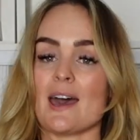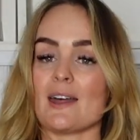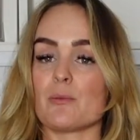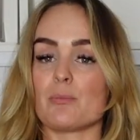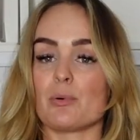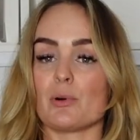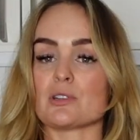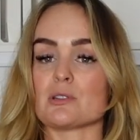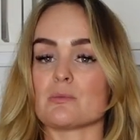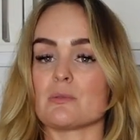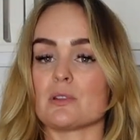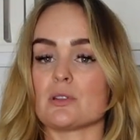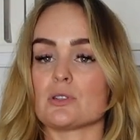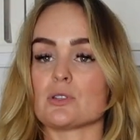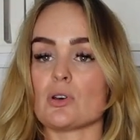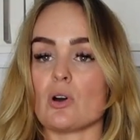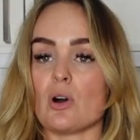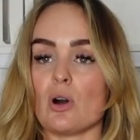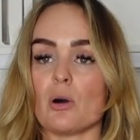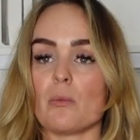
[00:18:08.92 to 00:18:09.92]
at the bottom, at the
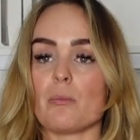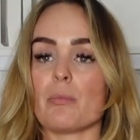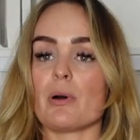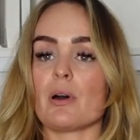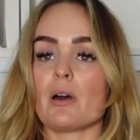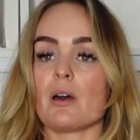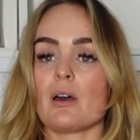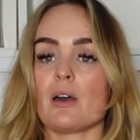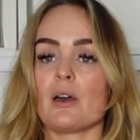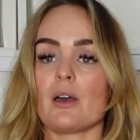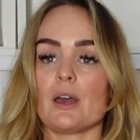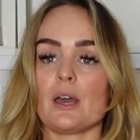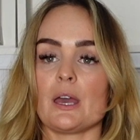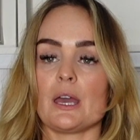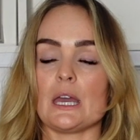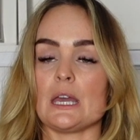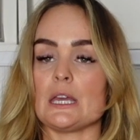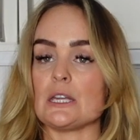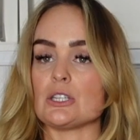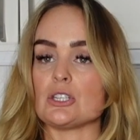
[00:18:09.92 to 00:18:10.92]
top.
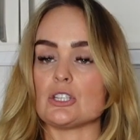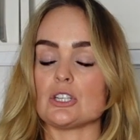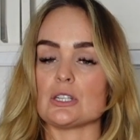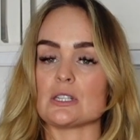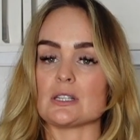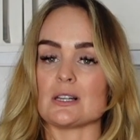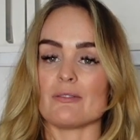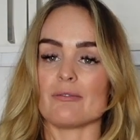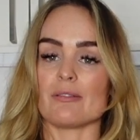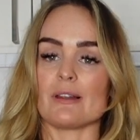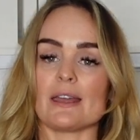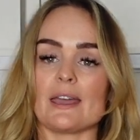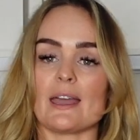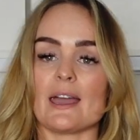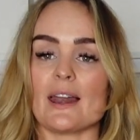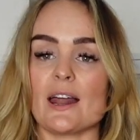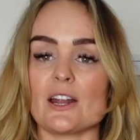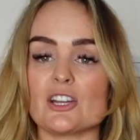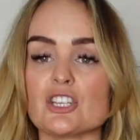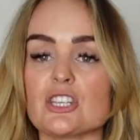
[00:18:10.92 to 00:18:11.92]
It's just lovely.
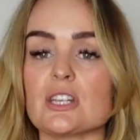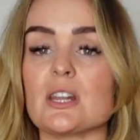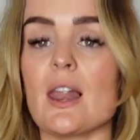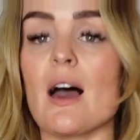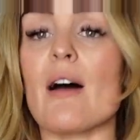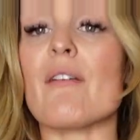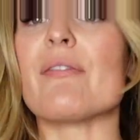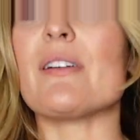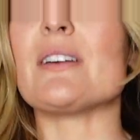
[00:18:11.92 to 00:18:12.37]
And I just love